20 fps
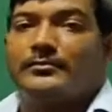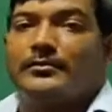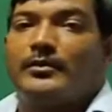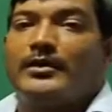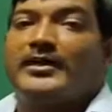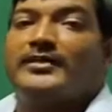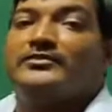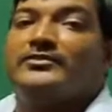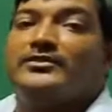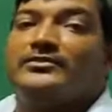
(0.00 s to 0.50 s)

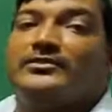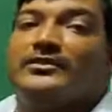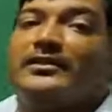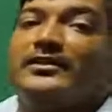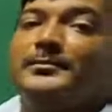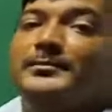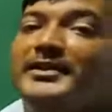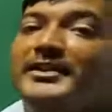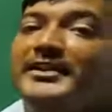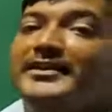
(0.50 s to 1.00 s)
0.6 or
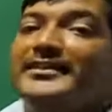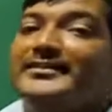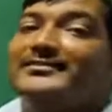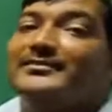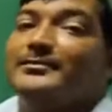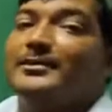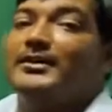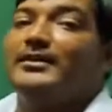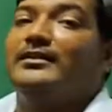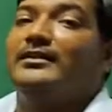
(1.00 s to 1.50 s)
repeating
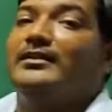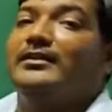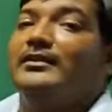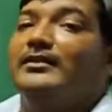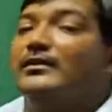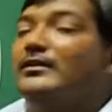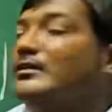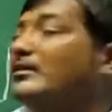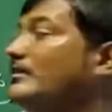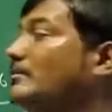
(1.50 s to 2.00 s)

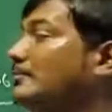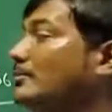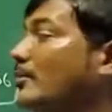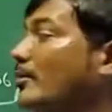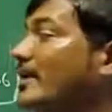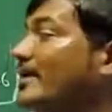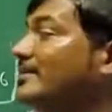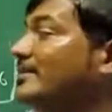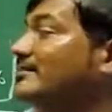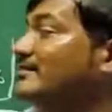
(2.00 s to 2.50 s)
decimal
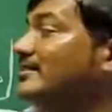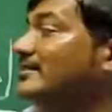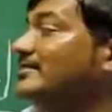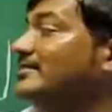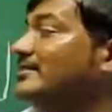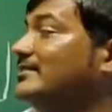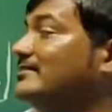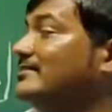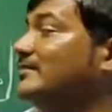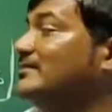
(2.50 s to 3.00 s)

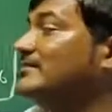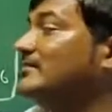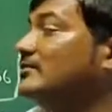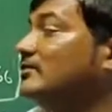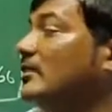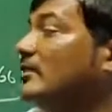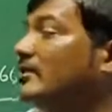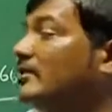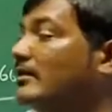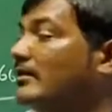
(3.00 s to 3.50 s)

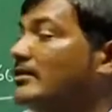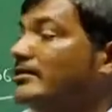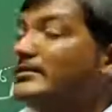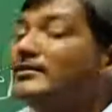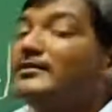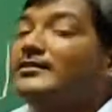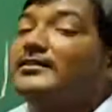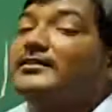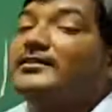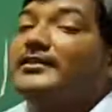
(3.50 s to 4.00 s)
0.666 dot
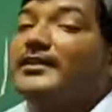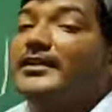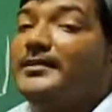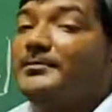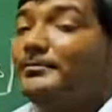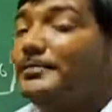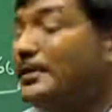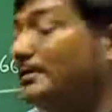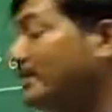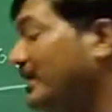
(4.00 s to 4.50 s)
dot
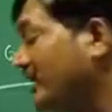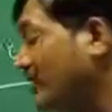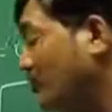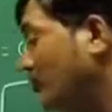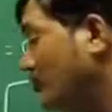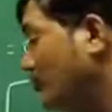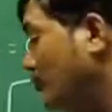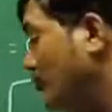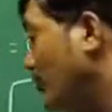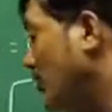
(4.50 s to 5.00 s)
in P by
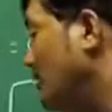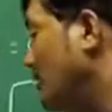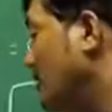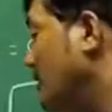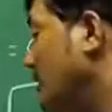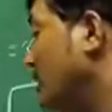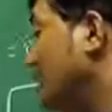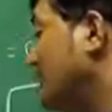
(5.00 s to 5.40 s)
Q form,